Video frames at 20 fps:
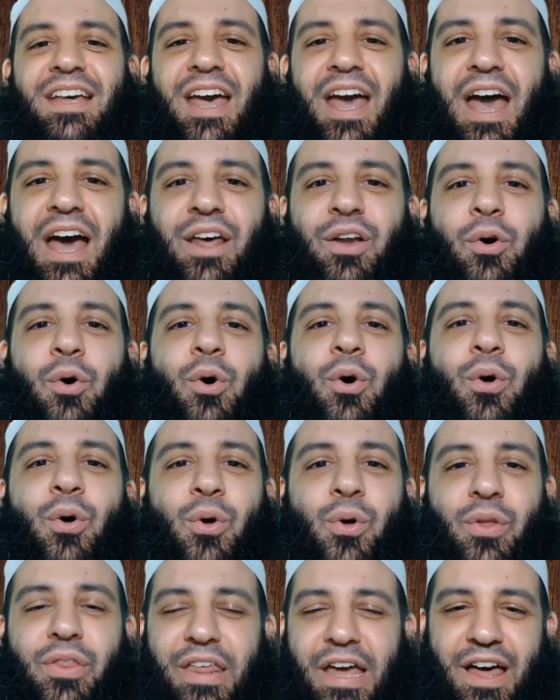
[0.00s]
and
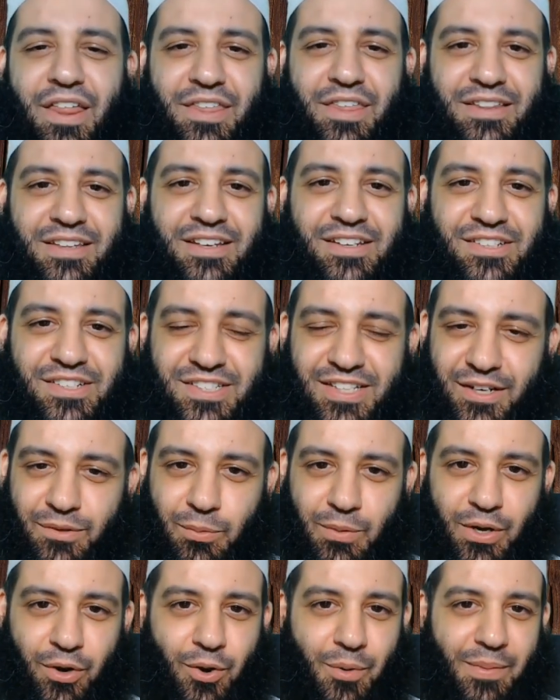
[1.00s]
all the other deeds that we
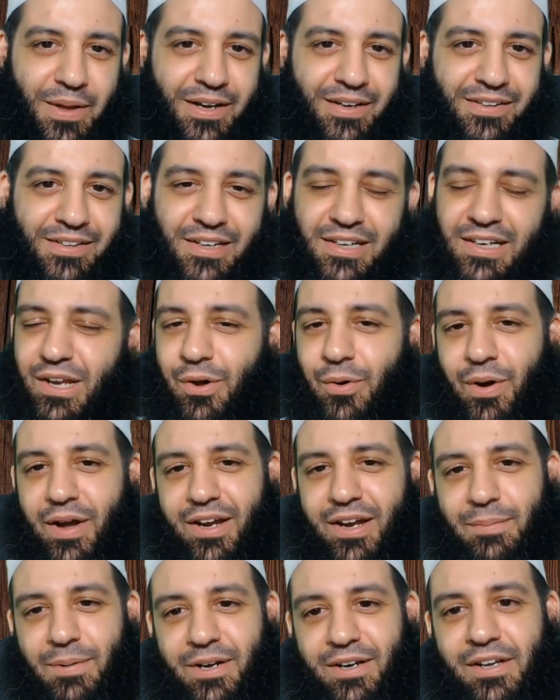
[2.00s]
know about. Allahu
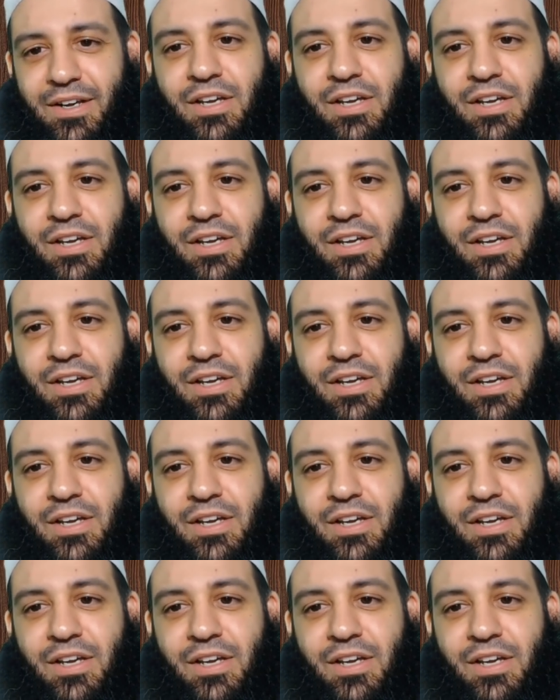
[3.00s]
Akbar.